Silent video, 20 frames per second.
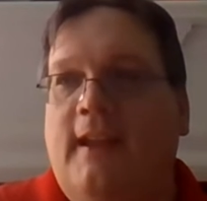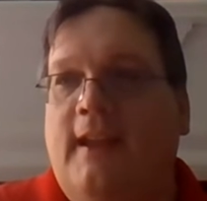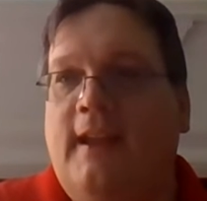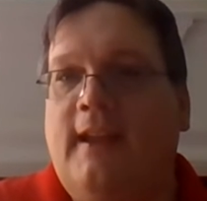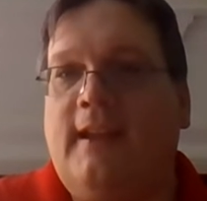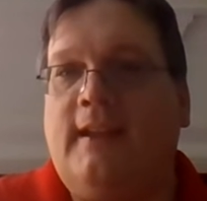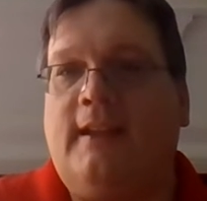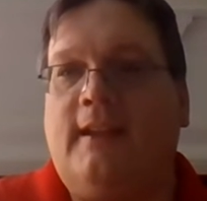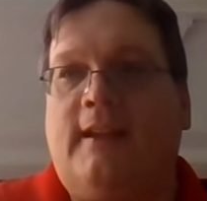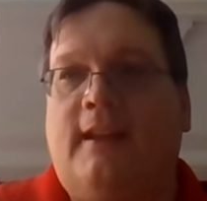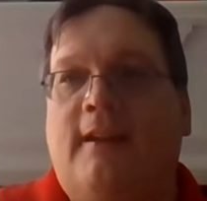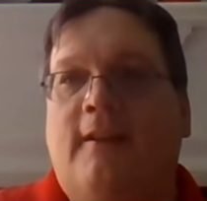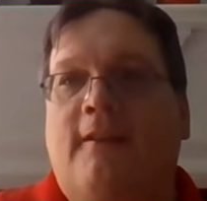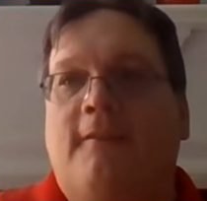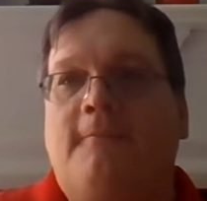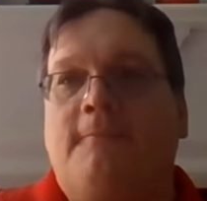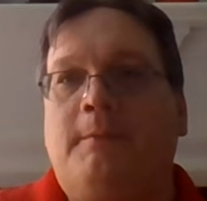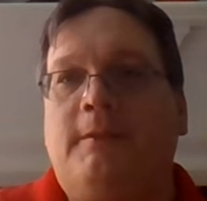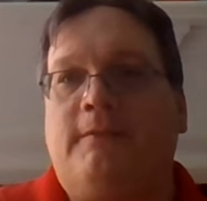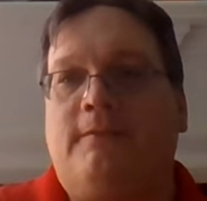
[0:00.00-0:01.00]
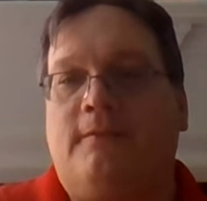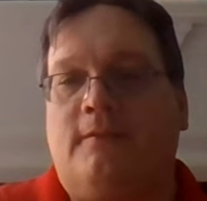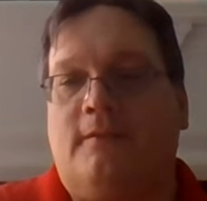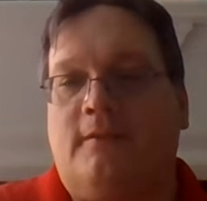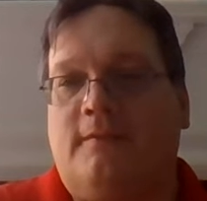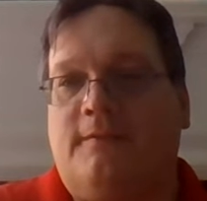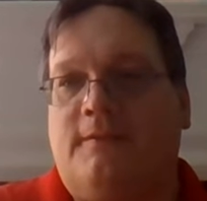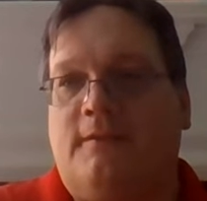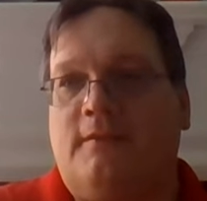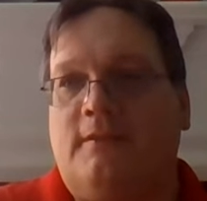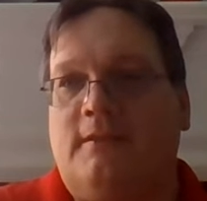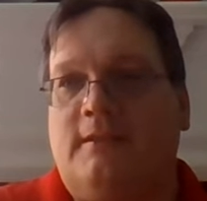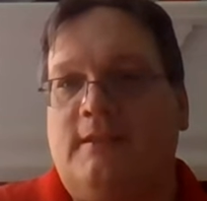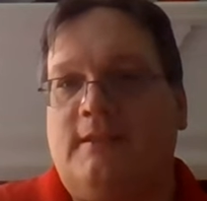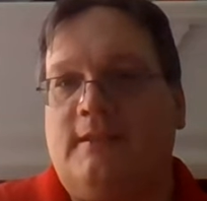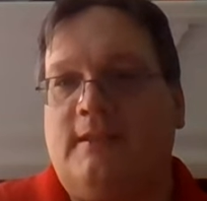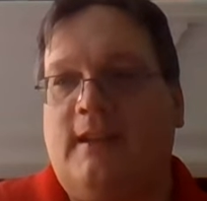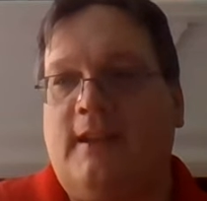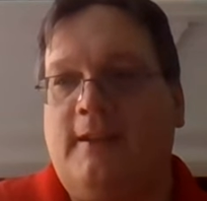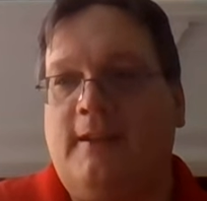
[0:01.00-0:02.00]
hanging out before the first
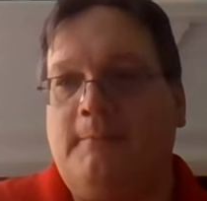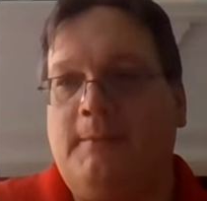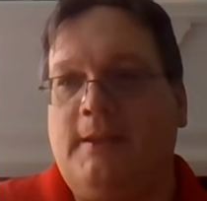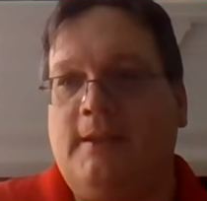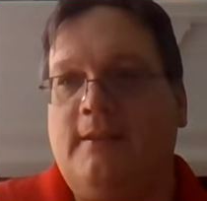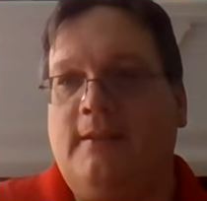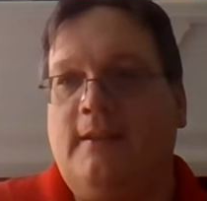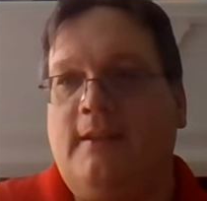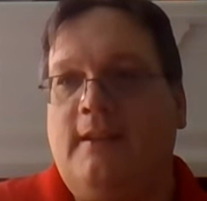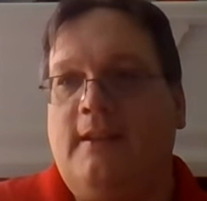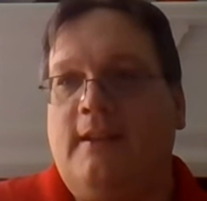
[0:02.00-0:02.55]
assignment.